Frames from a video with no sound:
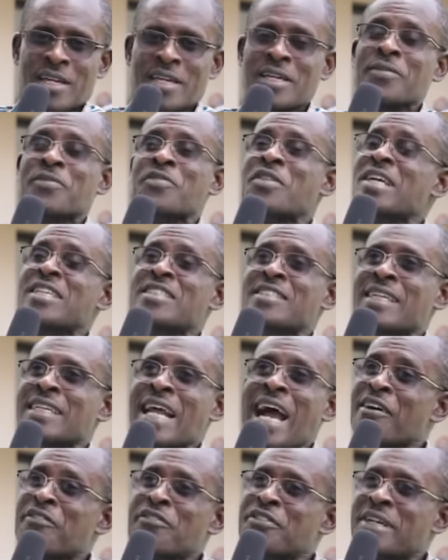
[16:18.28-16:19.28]
He thinks that
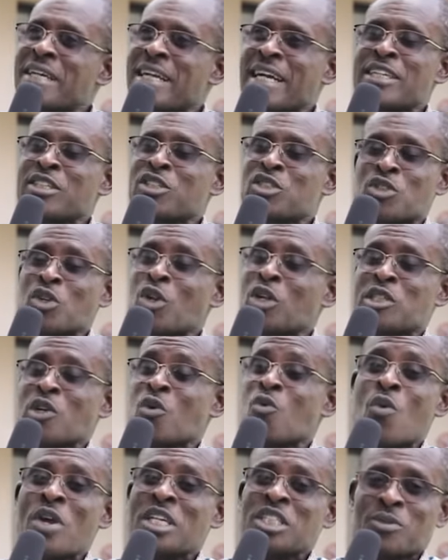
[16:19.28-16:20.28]
Africa is not
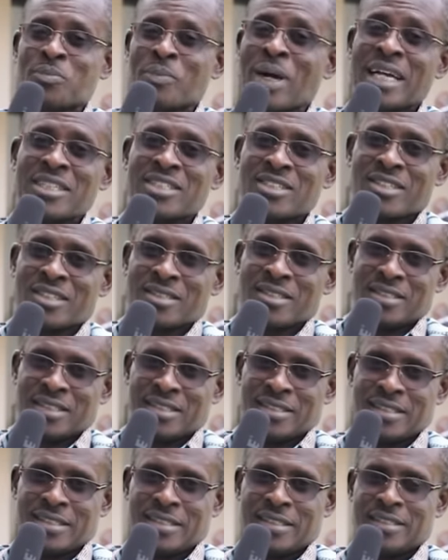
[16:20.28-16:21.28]
a
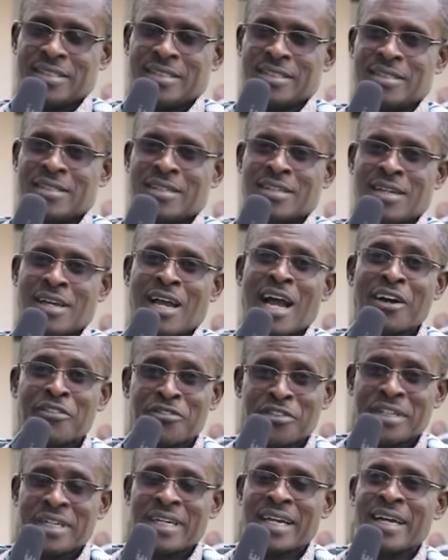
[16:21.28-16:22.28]
wastebasket.
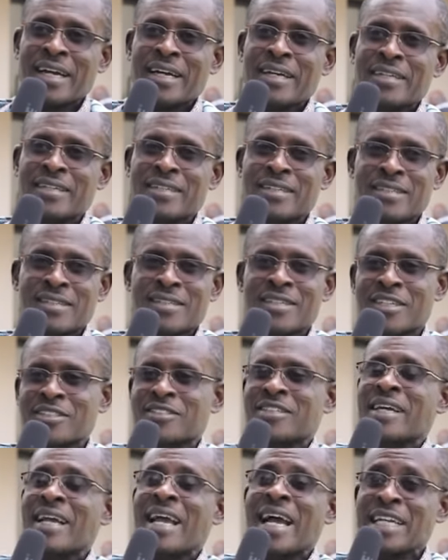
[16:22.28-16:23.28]
Africa
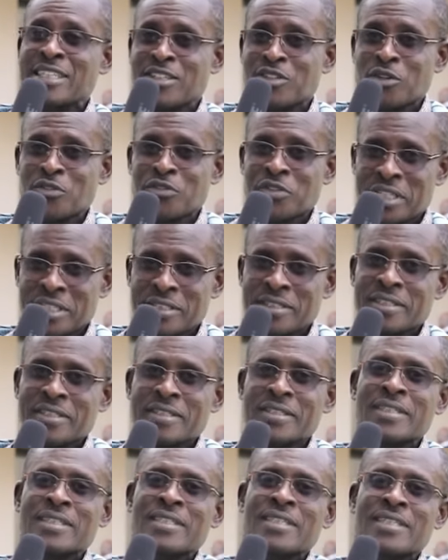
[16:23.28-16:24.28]
is the Garden of
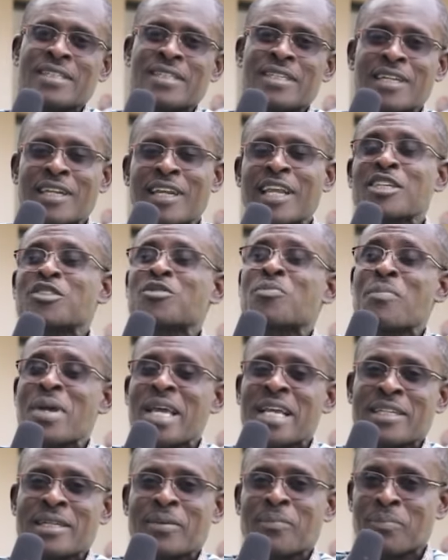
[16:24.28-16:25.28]
Eden. Let's
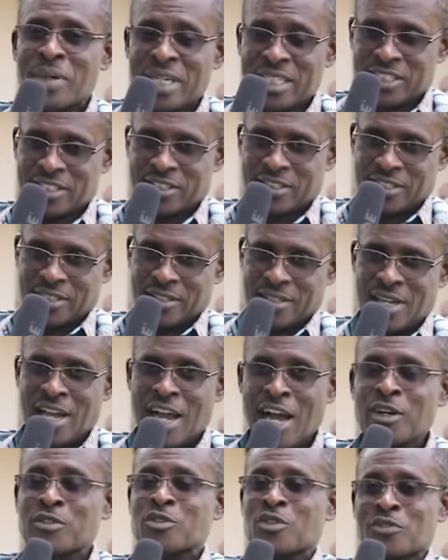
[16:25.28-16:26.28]
make the best
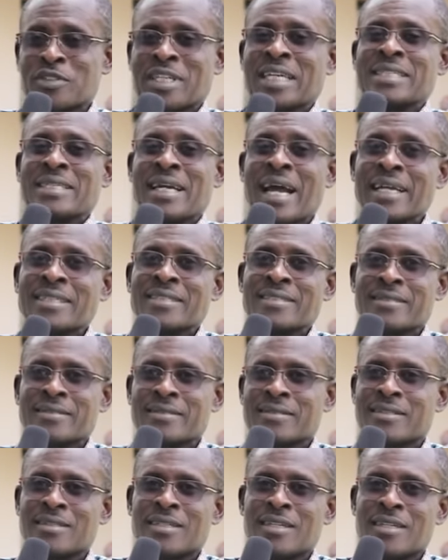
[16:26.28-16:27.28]
out of that garden.